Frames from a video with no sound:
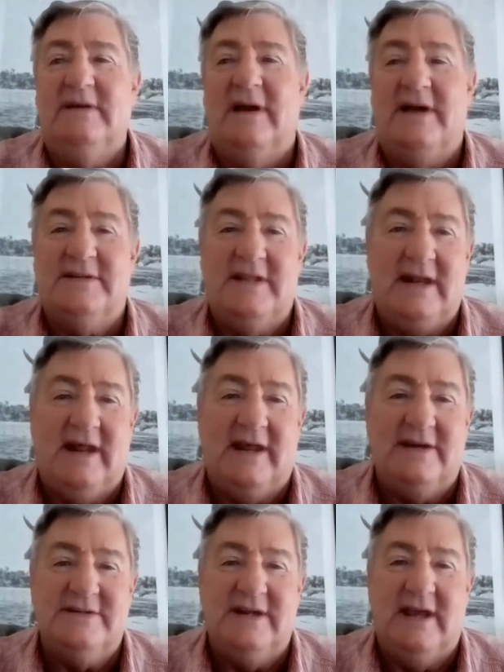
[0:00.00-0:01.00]
guys that
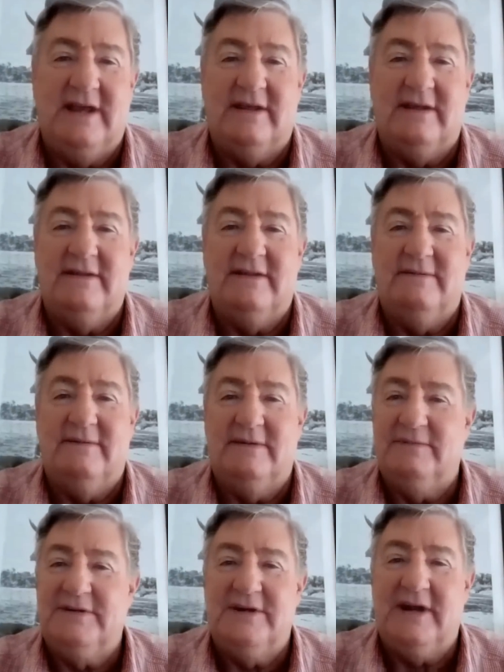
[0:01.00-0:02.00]
age together,
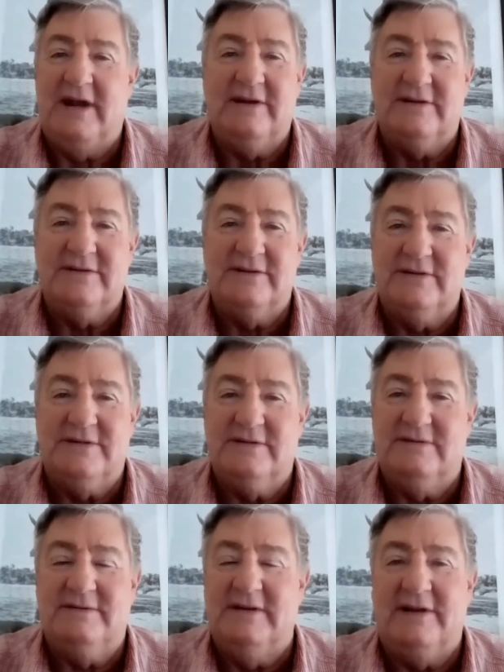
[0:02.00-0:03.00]
the shenanigans are
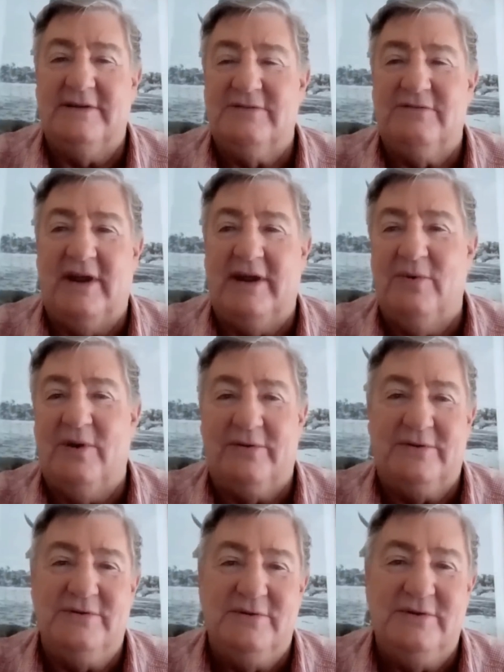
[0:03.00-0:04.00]
just, you know, I'll just relate one
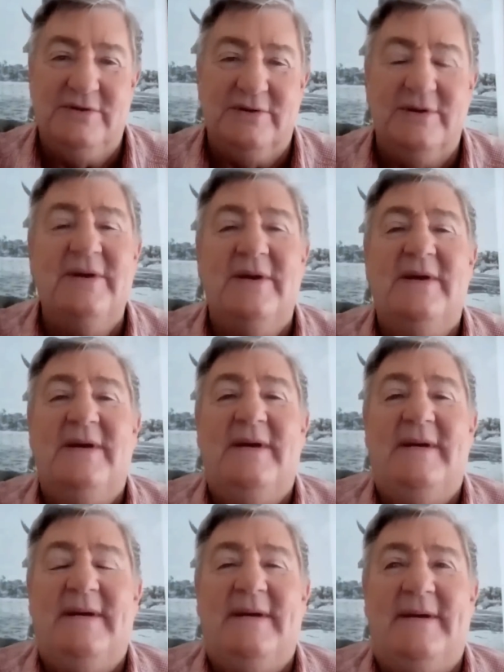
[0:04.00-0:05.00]
or two to
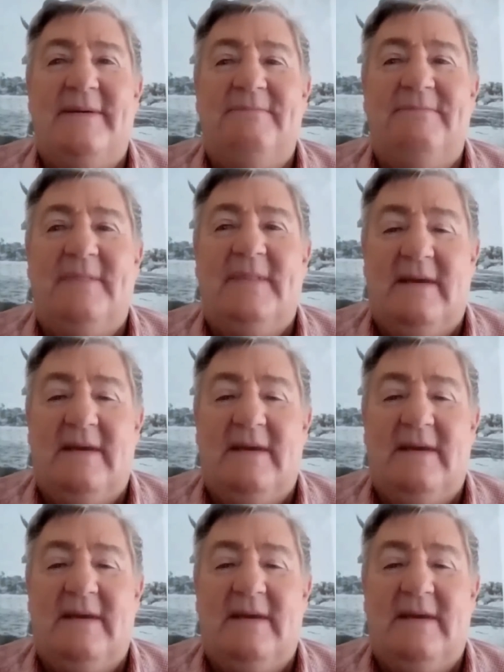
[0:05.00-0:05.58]
you.